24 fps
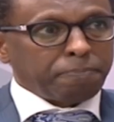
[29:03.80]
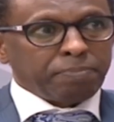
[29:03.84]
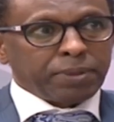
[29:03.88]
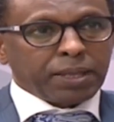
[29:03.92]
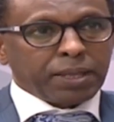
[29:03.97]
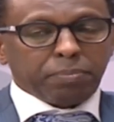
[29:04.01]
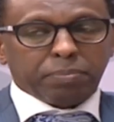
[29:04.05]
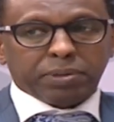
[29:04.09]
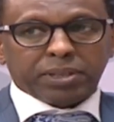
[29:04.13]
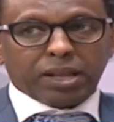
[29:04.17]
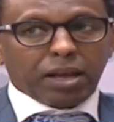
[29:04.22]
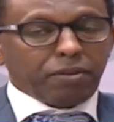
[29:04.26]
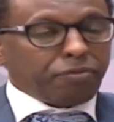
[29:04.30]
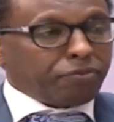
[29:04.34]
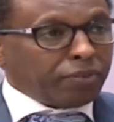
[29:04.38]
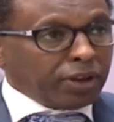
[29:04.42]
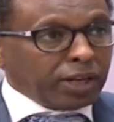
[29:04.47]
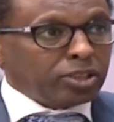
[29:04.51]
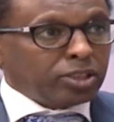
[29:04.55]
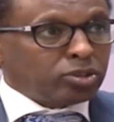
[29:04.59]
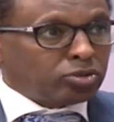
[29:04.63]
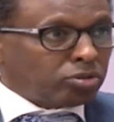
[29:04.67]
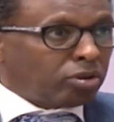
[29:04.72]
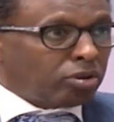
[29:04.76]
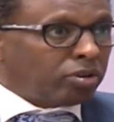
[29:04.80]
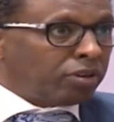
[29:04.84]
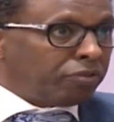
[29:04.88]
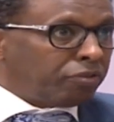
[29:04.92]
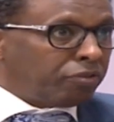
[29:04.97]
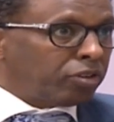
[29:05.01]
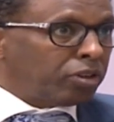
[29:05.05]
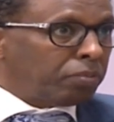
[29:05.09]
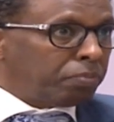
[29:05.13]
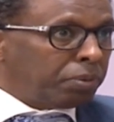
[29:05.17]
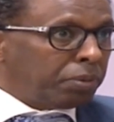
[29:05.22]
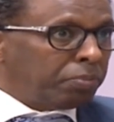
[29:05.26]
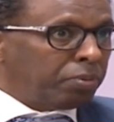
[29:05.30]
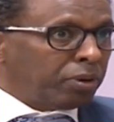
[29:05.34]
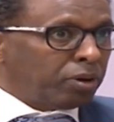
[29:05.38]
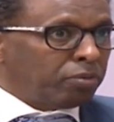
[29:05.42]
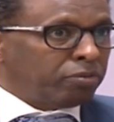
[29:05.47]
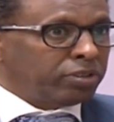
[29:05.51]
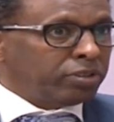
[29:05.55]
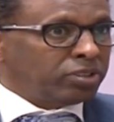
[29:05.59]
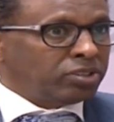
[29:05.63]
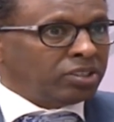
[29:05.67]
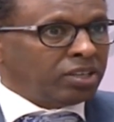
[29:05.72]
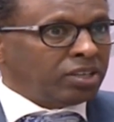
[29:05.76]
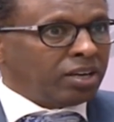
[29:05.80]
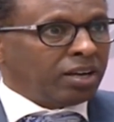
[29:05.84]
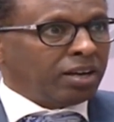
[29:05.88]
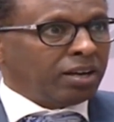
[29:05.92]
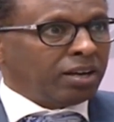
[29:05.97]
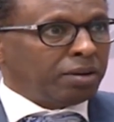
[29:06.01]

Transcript: But I feel sorry for the people of Wajir.